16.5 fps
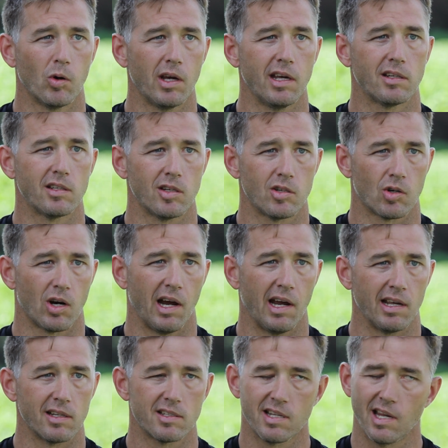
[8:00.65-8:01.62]
way to
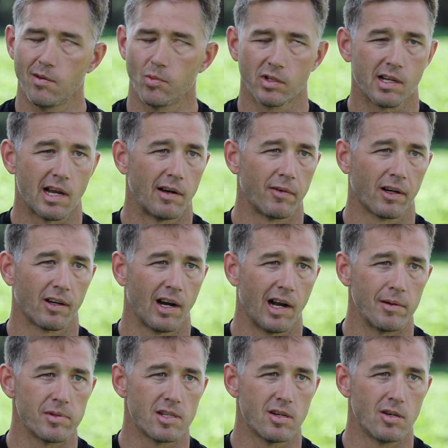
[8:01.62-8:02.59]
try it. Same with cover
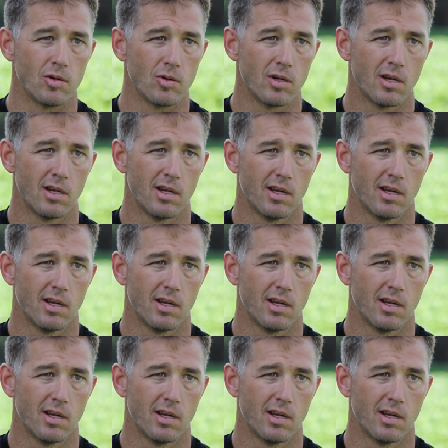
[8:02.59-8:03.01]
crops too.